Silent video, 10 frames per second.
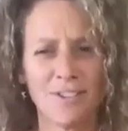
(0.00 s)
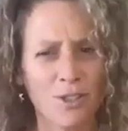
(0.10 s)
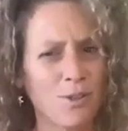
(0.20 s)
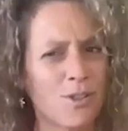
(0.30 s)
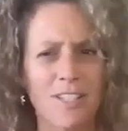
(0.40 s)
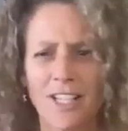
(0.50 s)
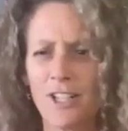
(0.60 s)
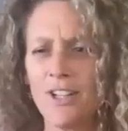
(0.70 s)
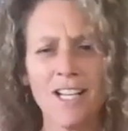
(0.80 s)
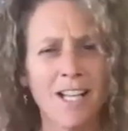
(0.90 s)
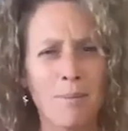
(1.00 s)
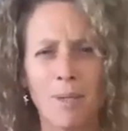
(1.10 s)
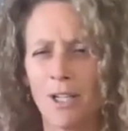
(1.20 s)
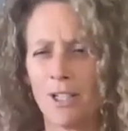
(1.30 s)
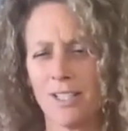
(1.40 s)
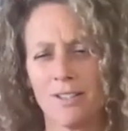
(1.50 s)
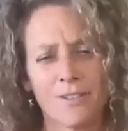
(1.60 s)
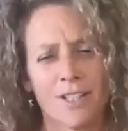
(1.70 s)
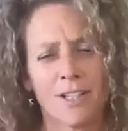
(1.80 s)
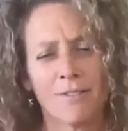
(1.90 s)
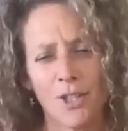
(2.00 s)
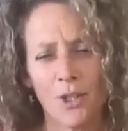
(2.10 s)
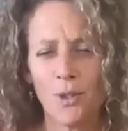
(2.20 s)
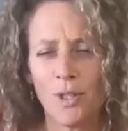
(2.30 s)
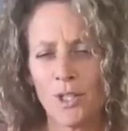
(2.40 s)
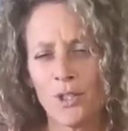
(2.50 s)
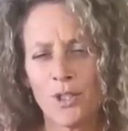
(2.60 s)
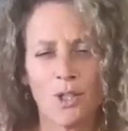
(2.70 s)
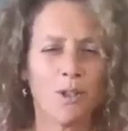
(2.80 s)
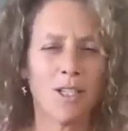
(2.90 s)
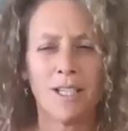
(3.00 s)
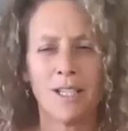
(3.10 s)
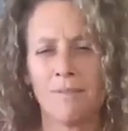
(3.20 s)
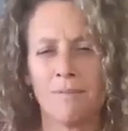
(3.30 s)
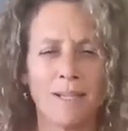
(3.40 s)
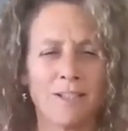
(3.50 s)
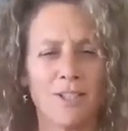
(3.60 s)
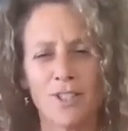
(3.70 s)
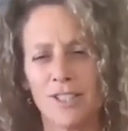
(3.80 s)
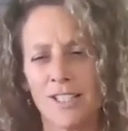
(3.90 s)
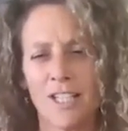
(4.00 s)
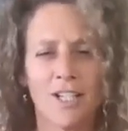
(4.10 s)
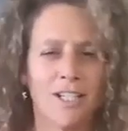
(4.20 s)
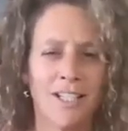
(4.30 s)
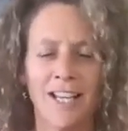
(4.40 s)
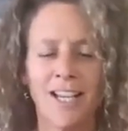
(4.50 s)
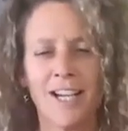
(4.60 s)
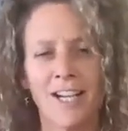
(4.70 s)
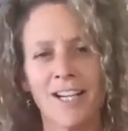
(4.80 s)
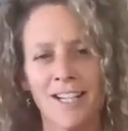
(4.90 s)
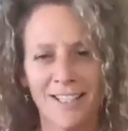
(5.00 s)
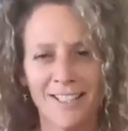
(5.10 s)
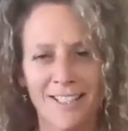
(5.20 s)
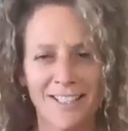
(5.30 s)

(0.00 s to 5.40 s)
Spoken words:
So it's like you didn't come here just for a few little token messages here and there.